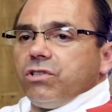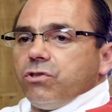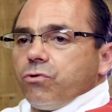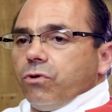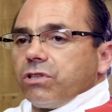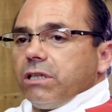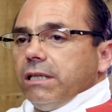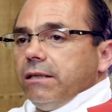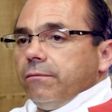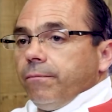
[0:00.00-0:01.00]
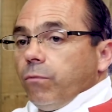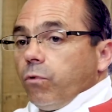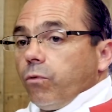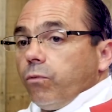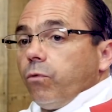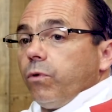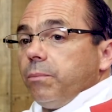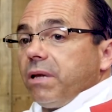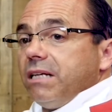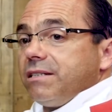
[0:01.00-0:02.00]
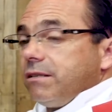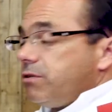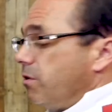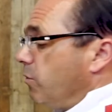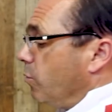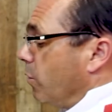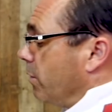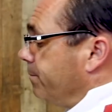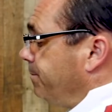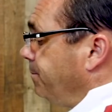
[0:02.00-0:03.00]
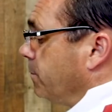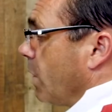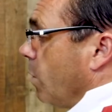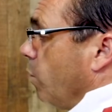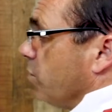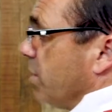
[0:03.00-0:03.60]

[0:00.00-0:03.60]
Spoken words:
the drawer is clean, we'll replace it to the door. We'll